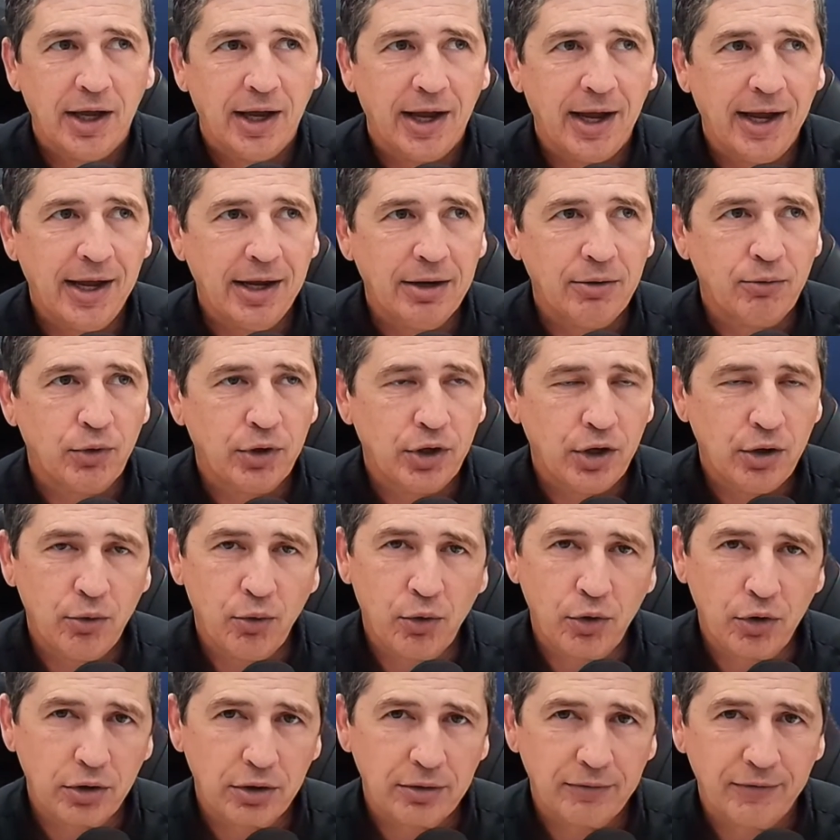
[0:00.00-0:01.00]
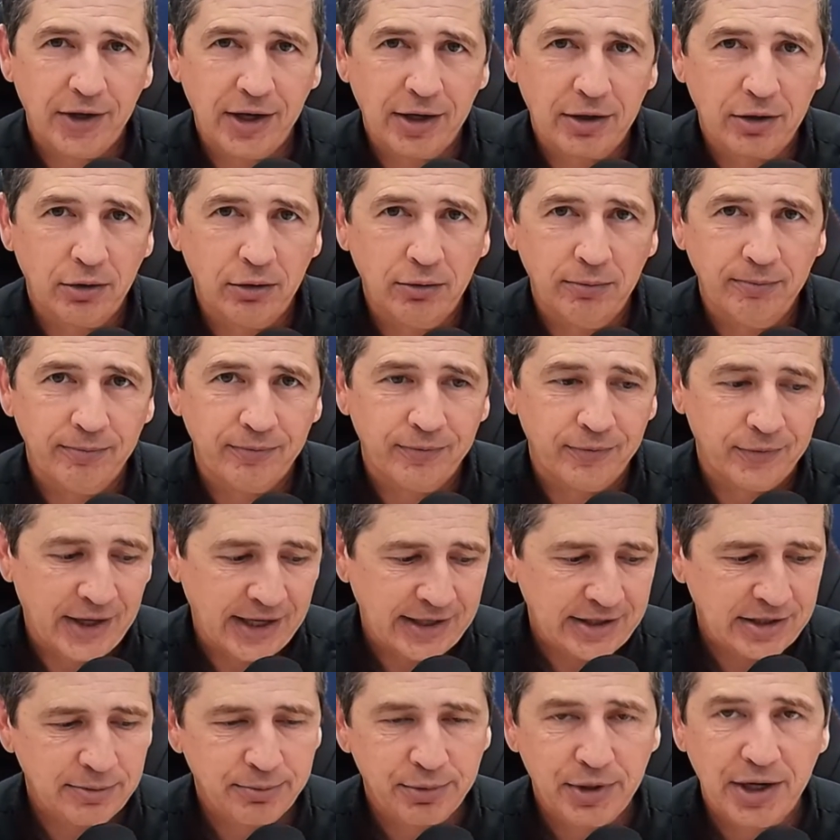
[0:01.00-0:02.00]
And when you order the vehicle,
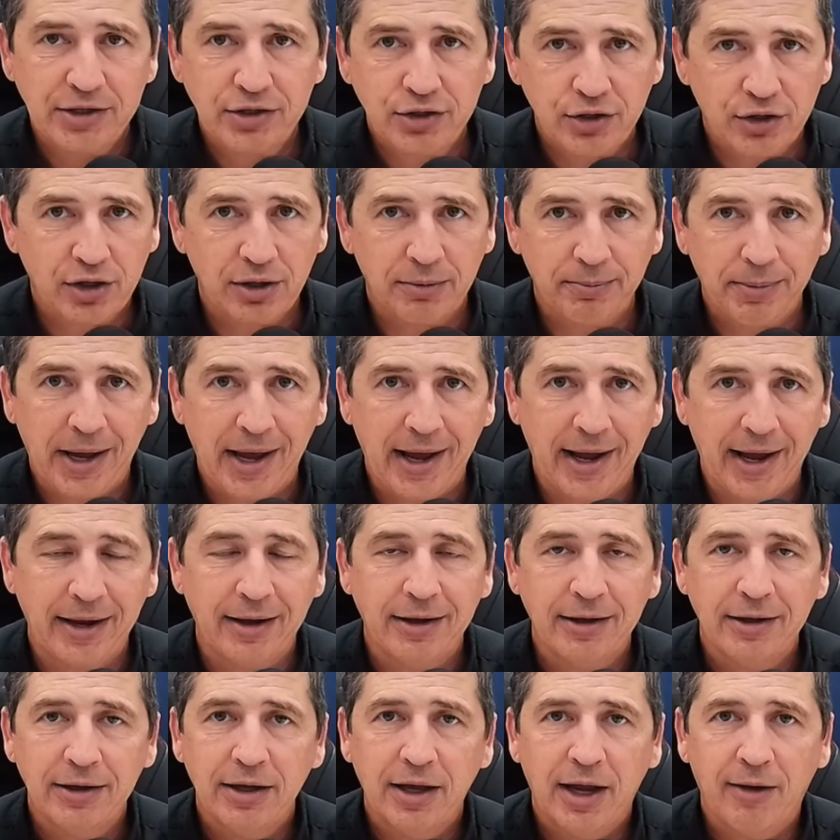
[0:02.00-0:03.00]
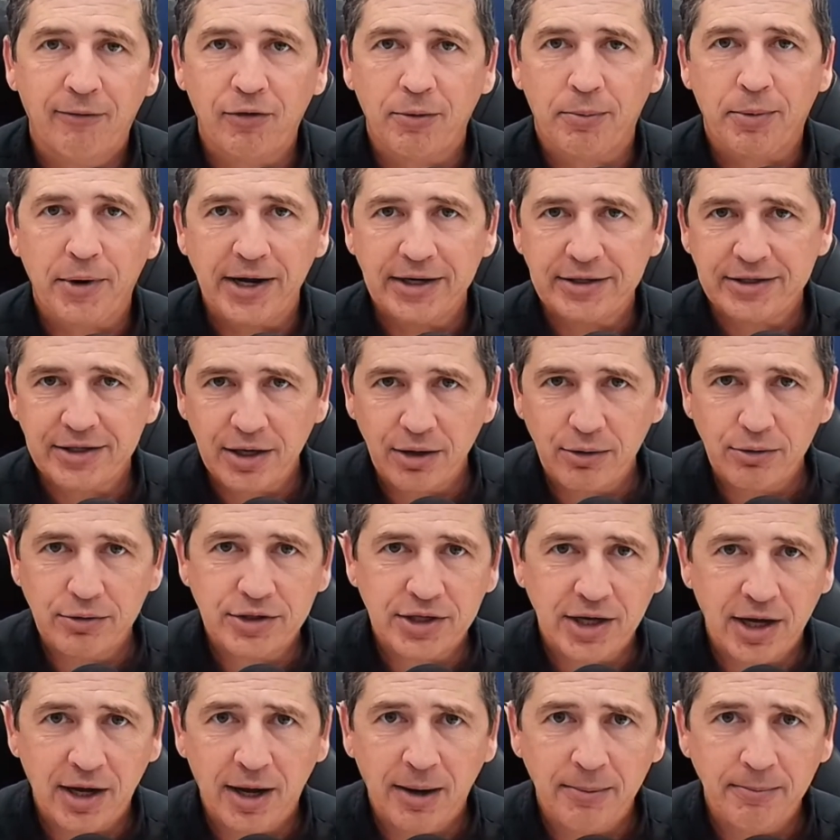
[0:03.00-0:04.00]
that's the price you're going to pay. If the price goes
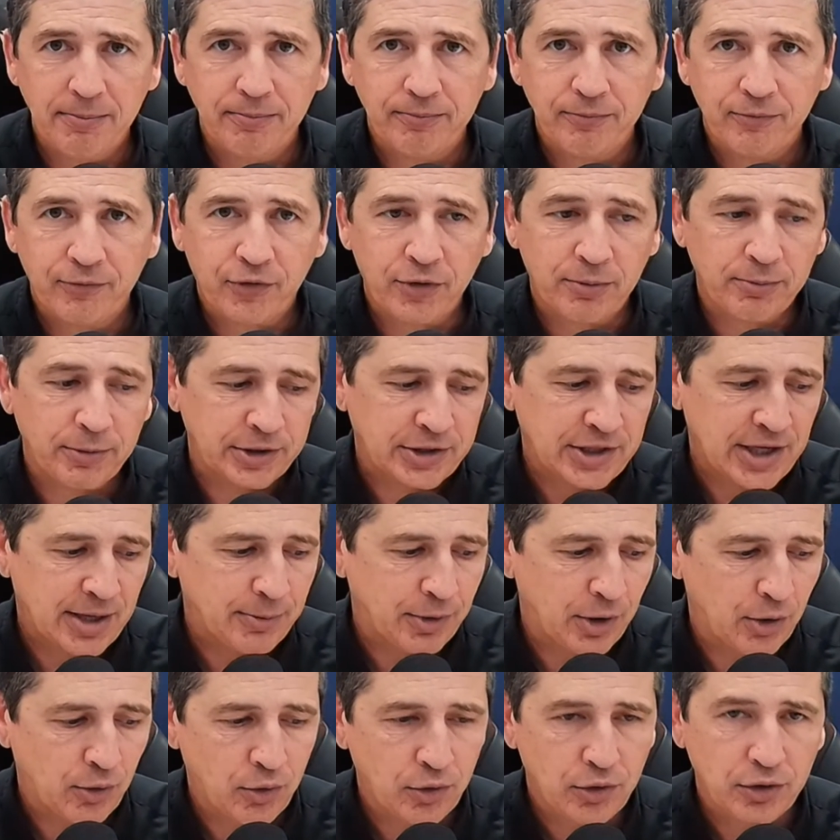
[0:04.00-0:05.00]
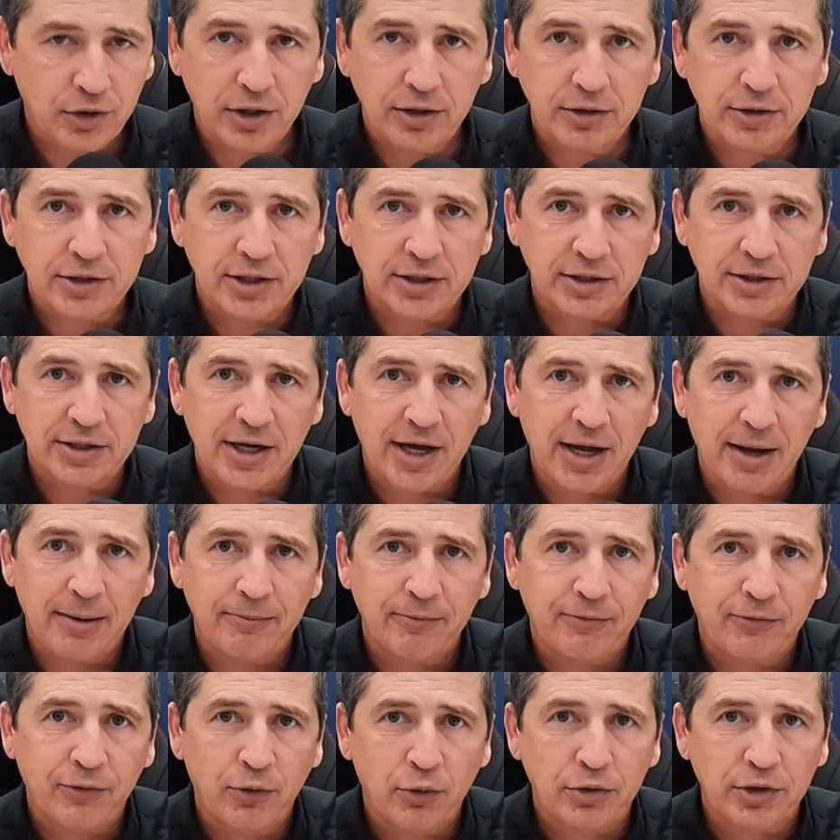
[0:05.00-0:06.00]
up from the time you ordered it to the time
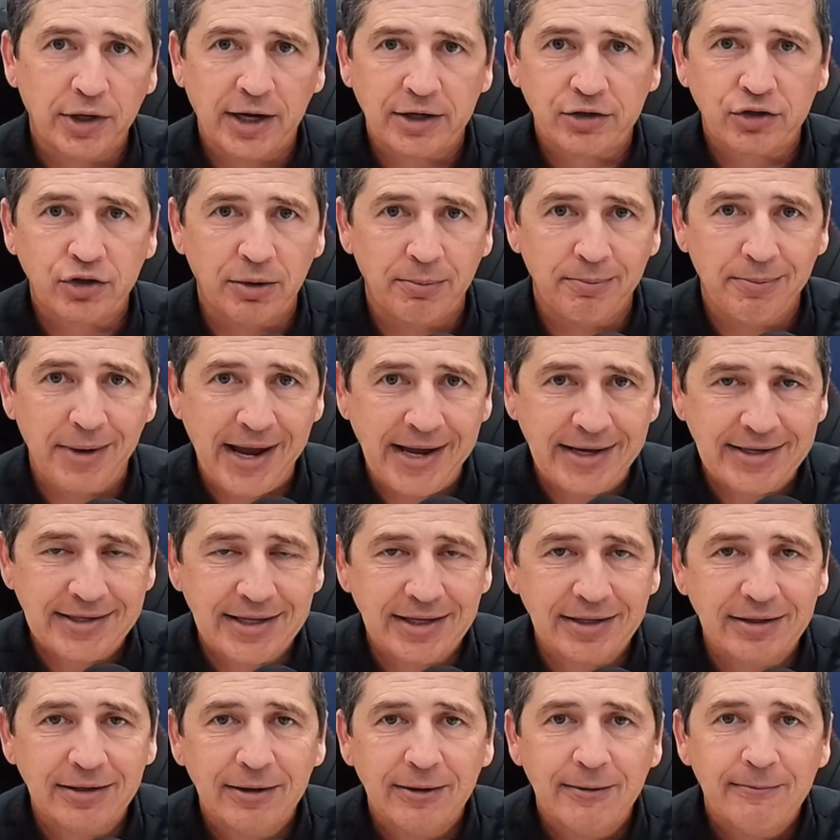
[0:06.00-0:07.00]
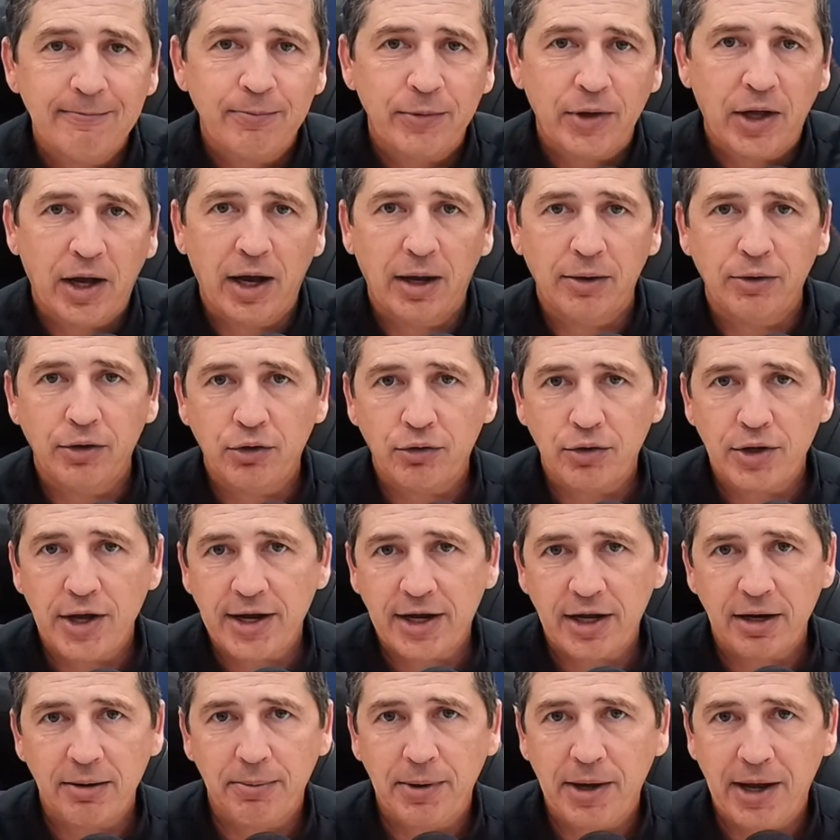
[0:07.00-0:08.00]
Ford actually makes it, uh, you're not
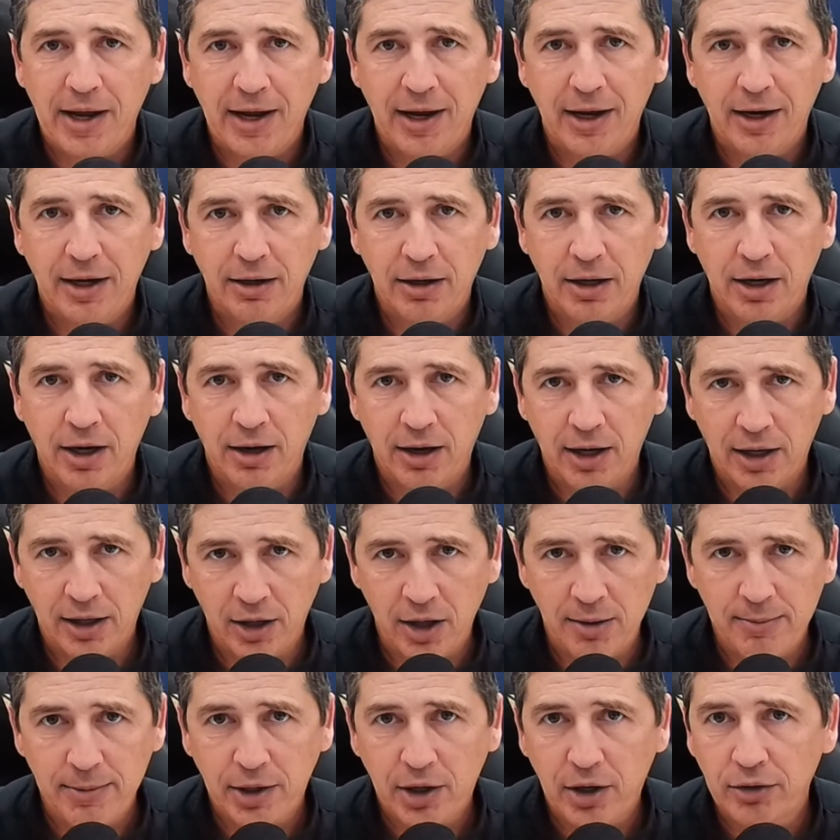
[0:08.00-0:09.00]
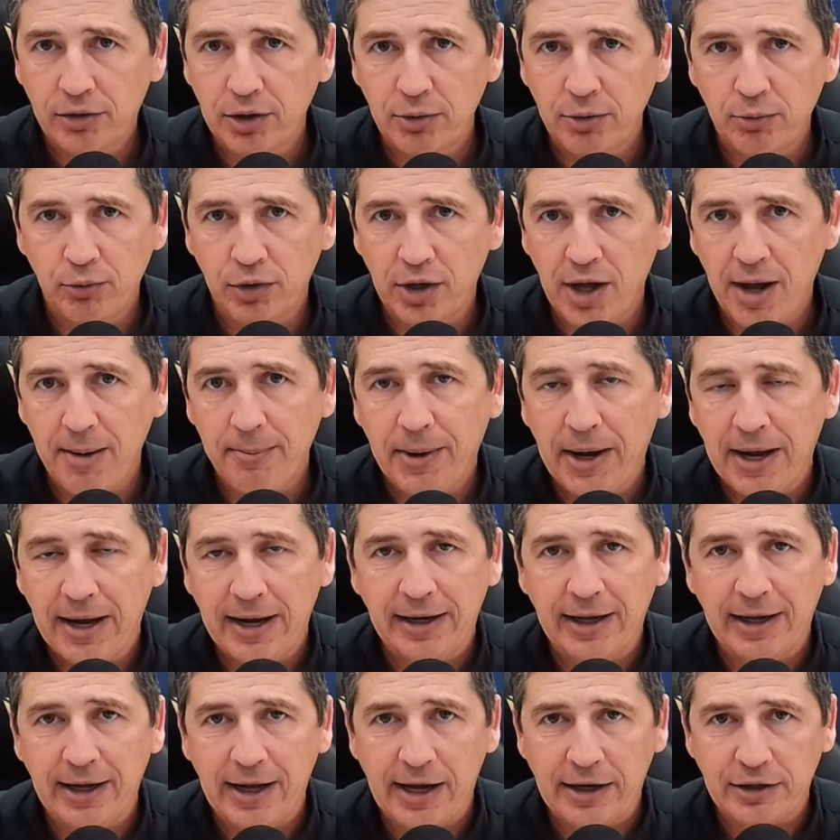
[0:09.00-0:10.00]
going to pay. Uh, Long McArthur will not pay
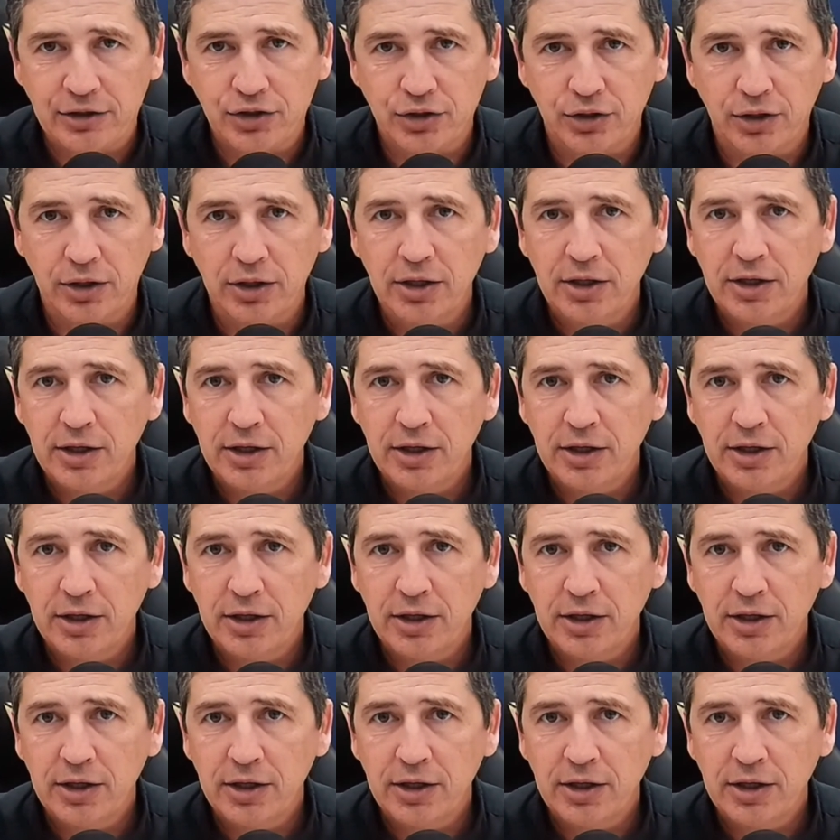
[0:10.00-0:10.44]
any extra.